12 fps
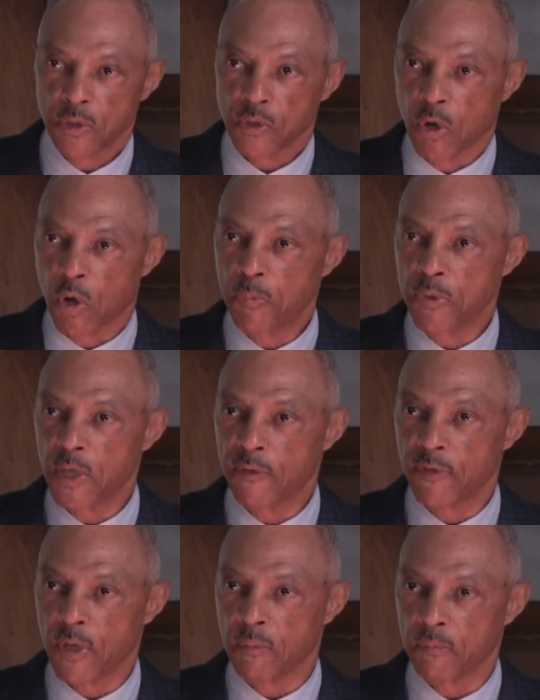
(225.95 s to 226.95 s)
So I hope you
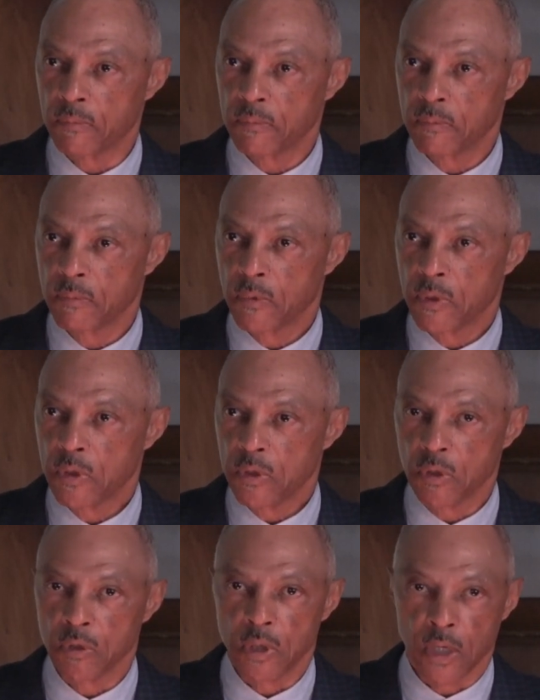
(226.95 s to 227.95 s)
give him
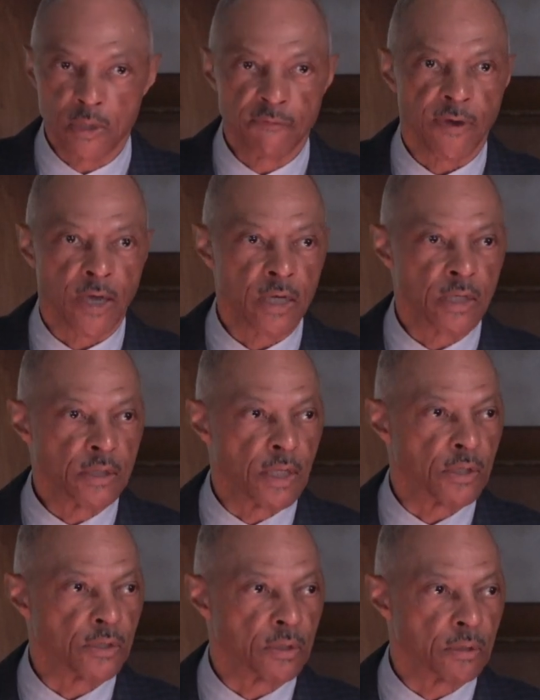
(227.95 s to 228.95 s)
your undivided
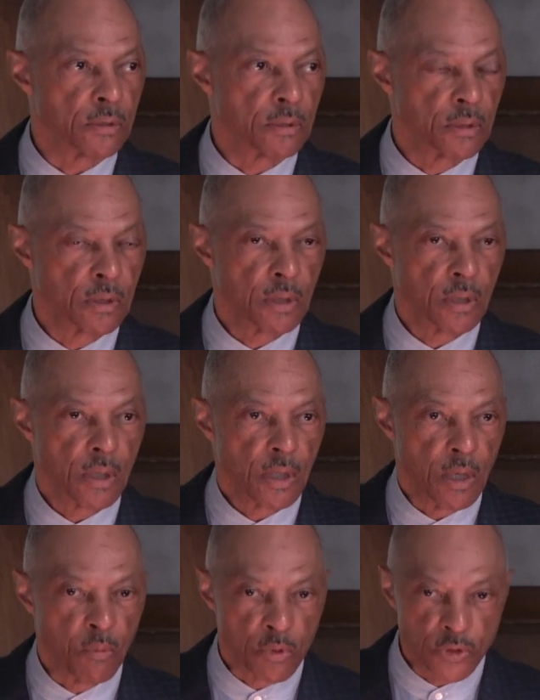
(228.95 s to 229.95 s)
attention.
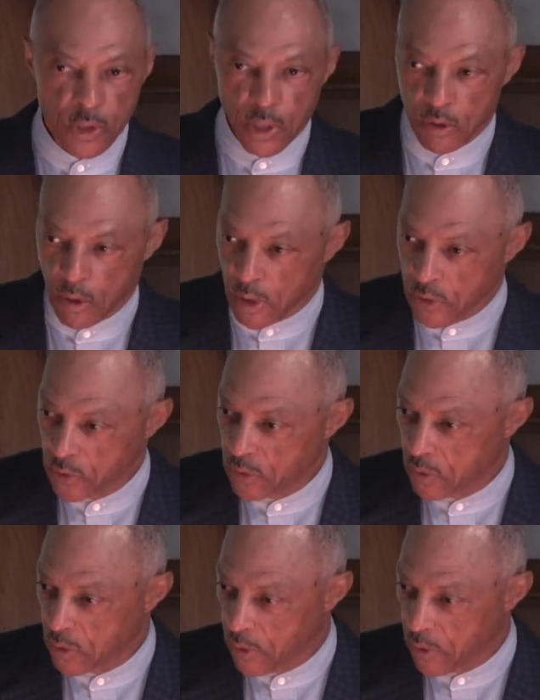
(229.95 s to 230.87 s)
And once again, Archie,